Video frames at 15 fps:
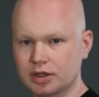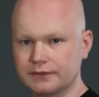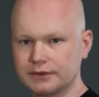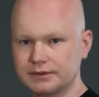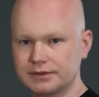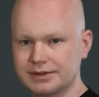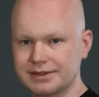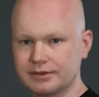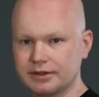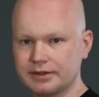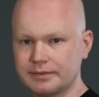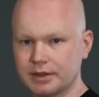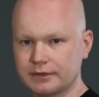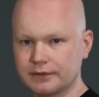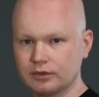have done the
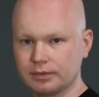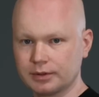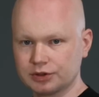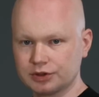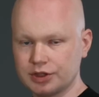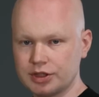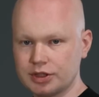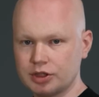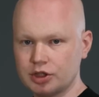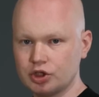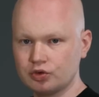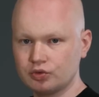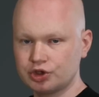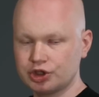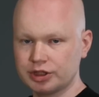first exercise
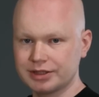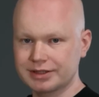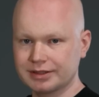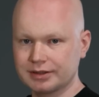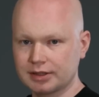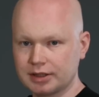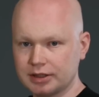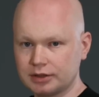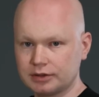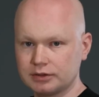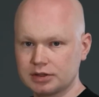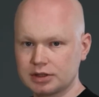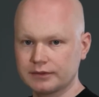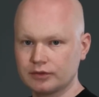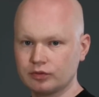and learned to control
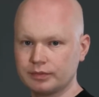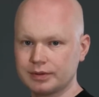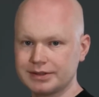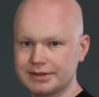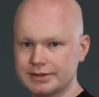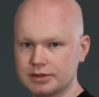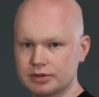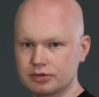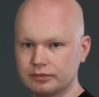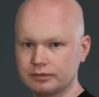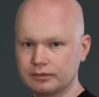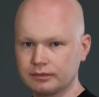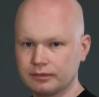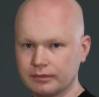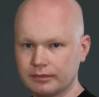your lower back and
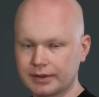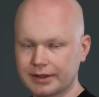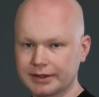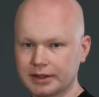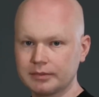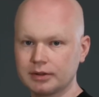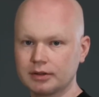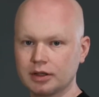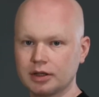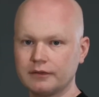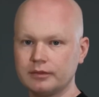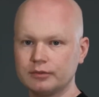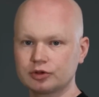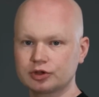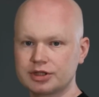arching, you
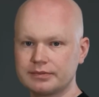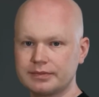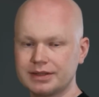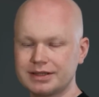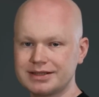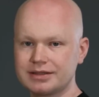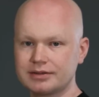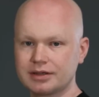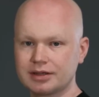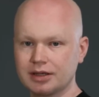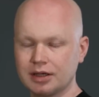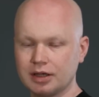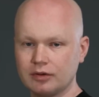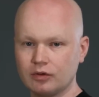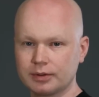can move on to the
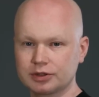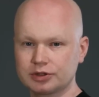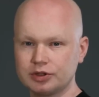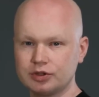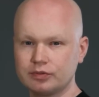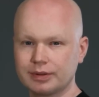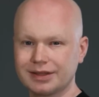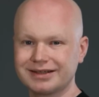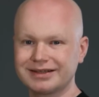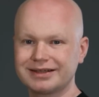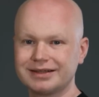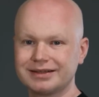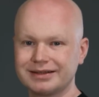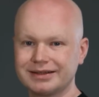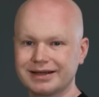knee plank
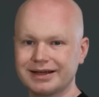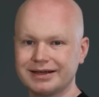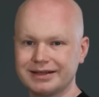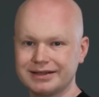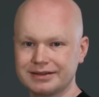exercise.